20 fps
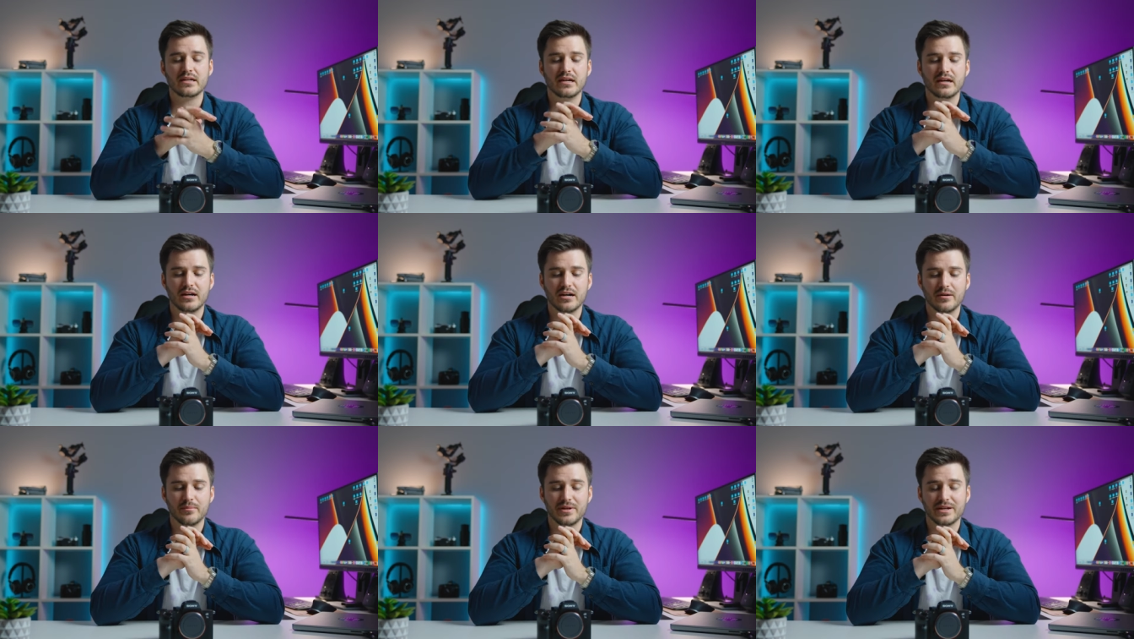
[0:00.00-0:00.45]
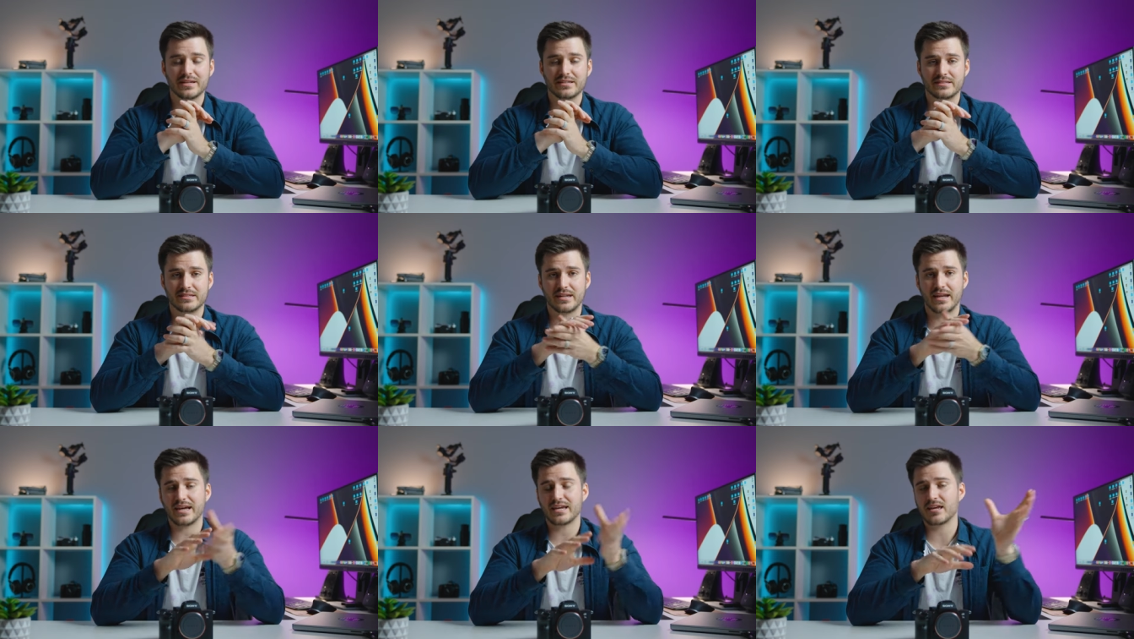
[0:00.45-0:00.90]
Um, like I
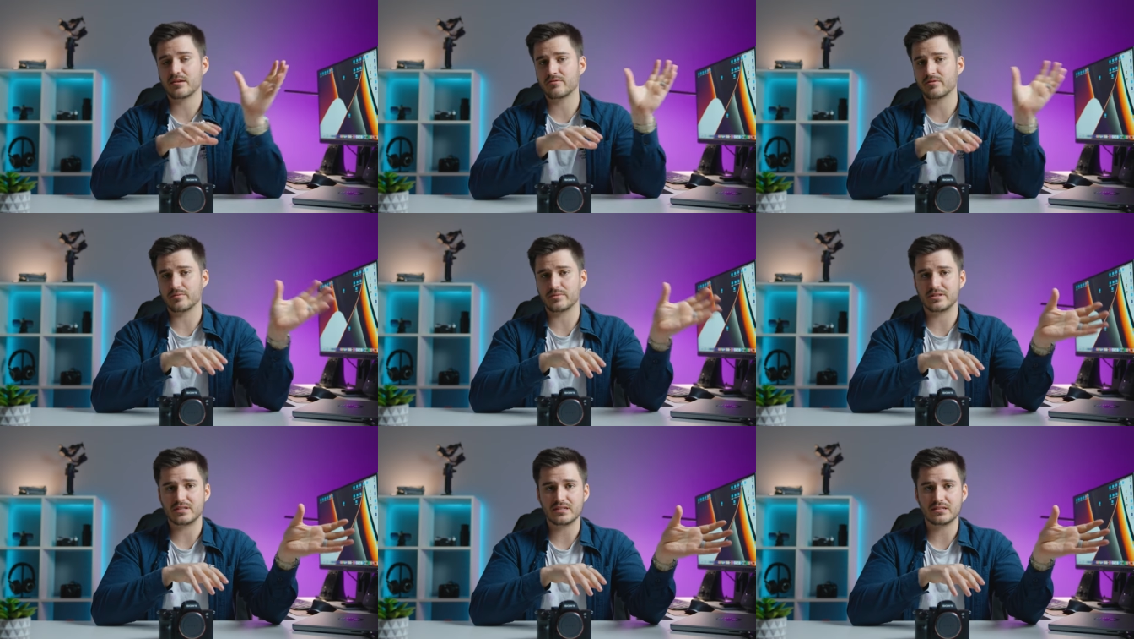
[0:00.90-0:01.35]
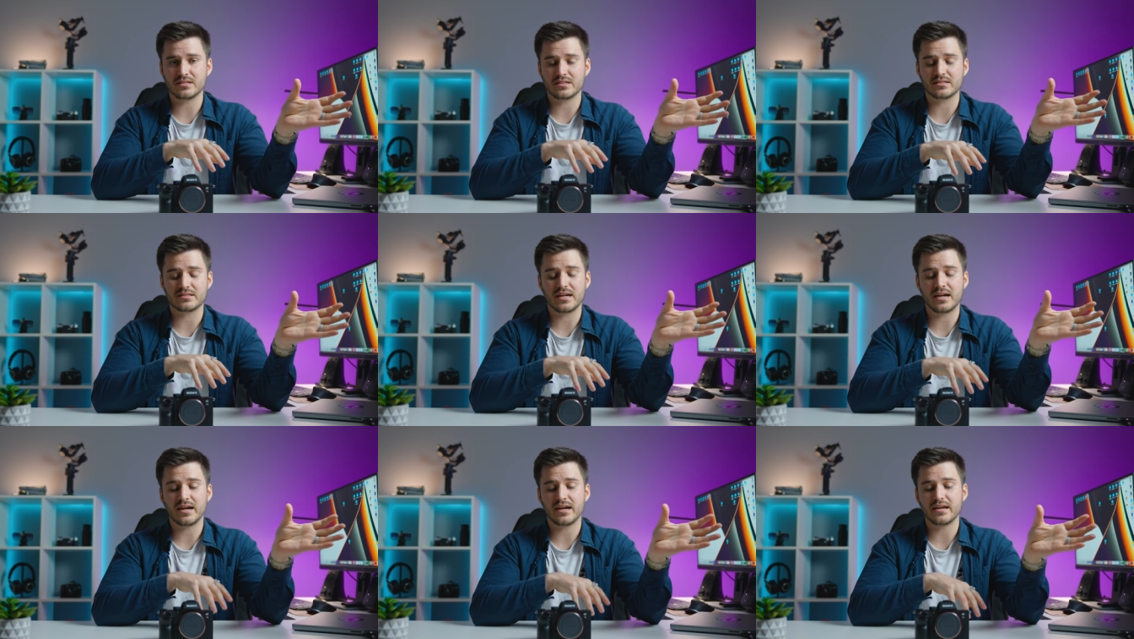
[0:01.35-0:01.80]
said, I came from
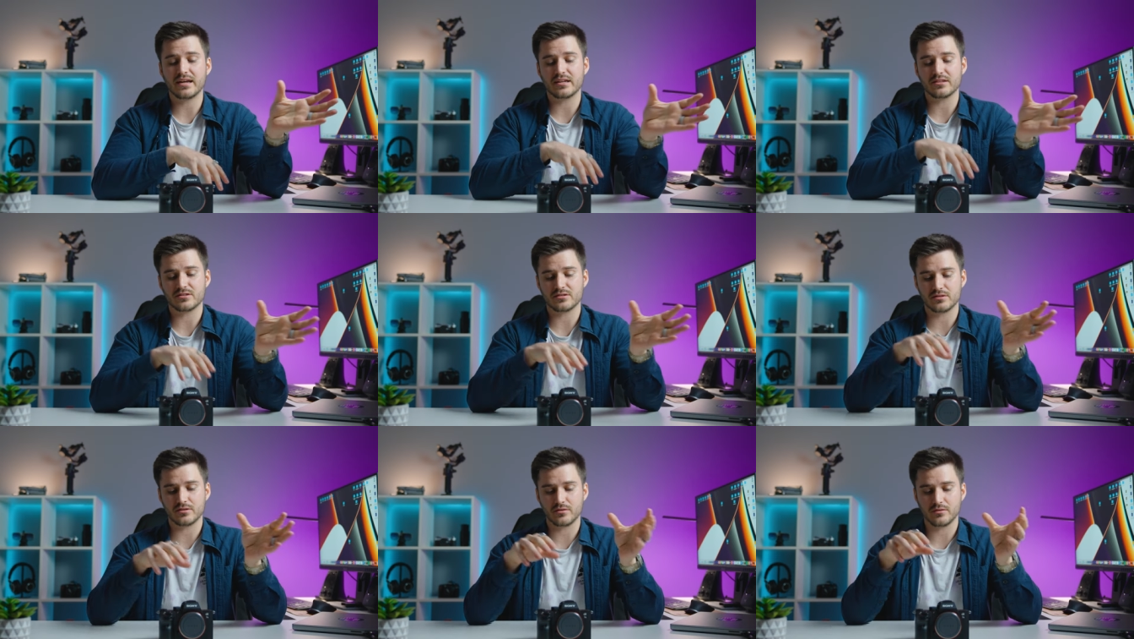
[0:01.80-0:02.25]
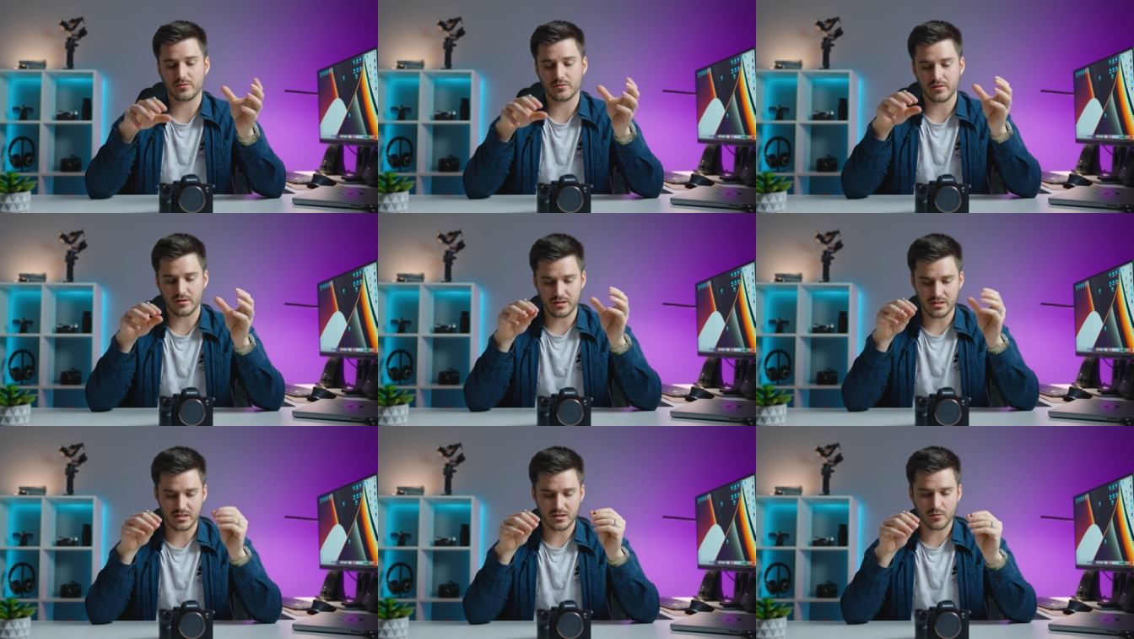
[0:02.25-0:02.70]
T6i, and so
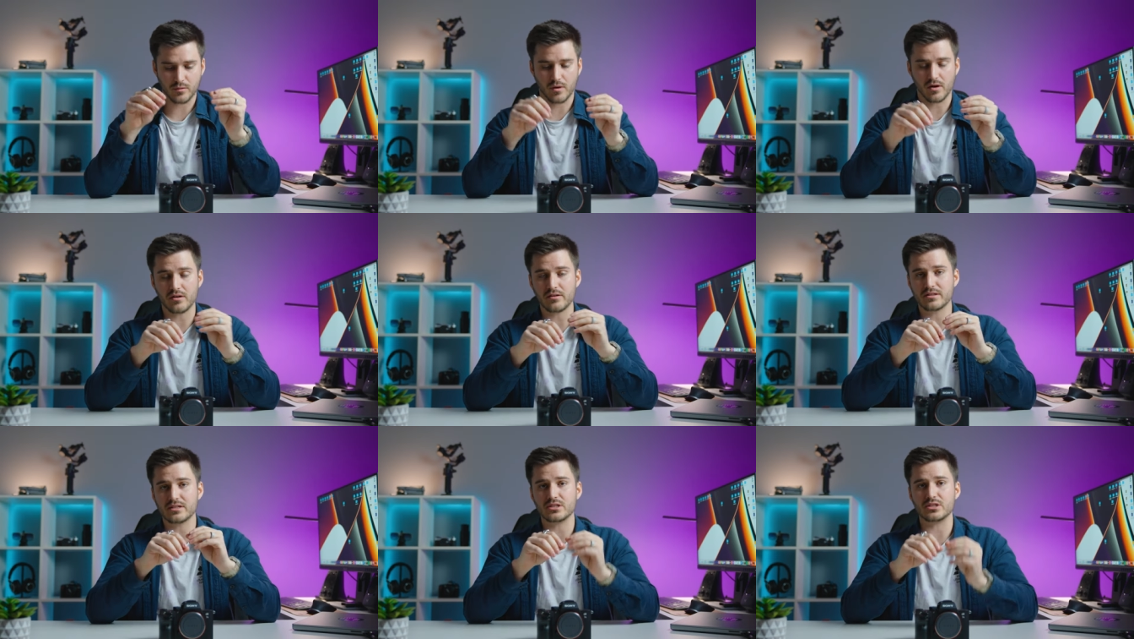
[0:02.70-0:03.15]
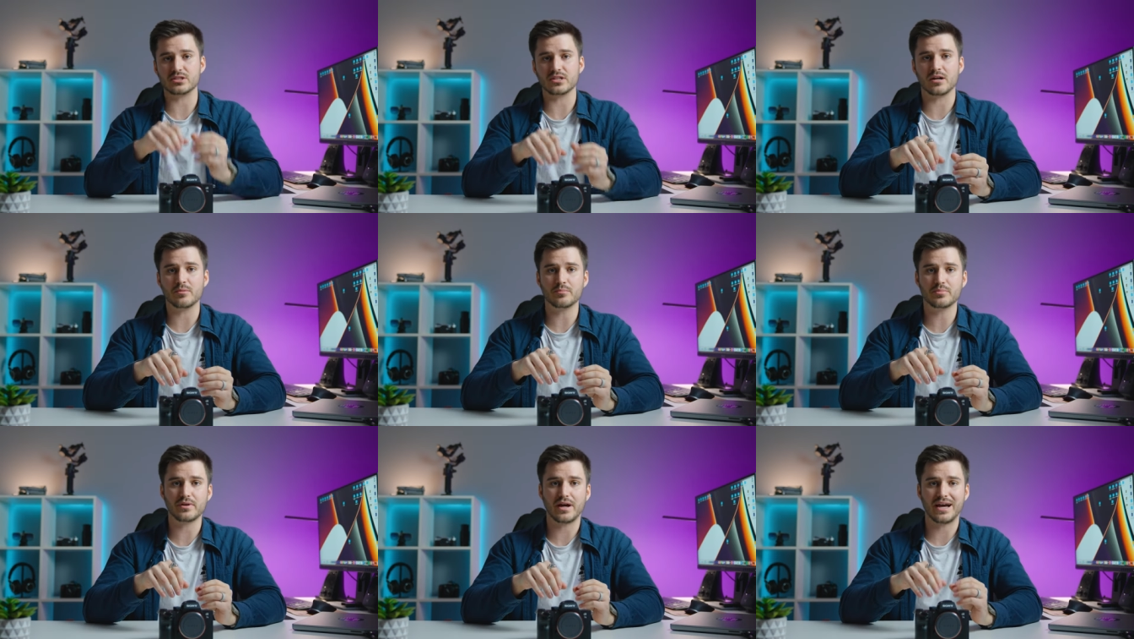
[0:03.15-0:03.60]
the quality
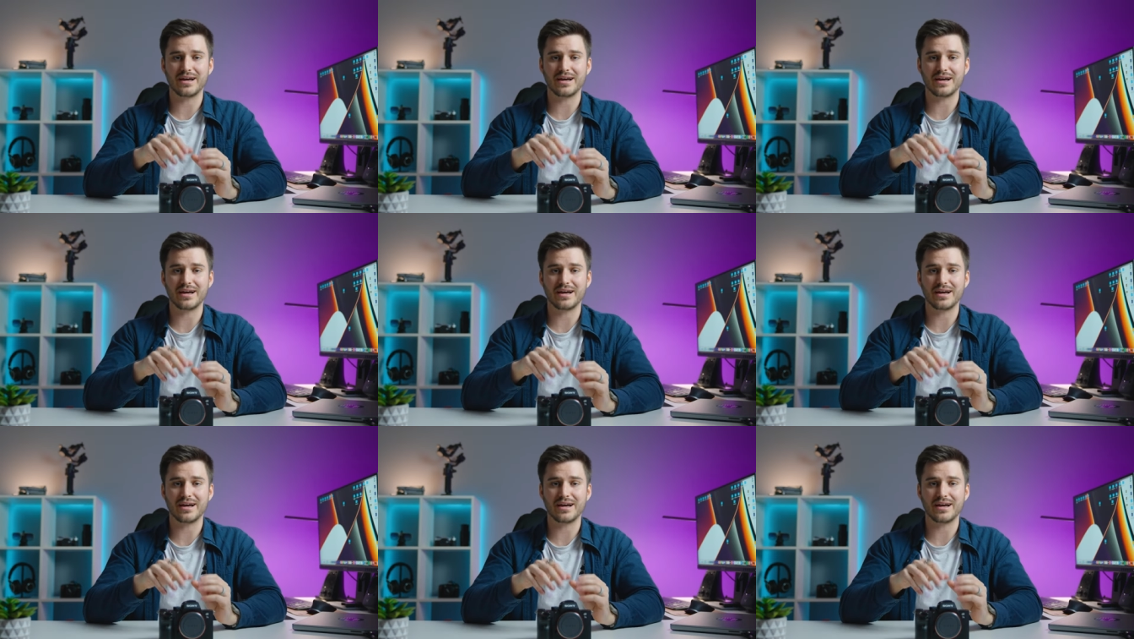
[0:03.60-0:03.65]
jump.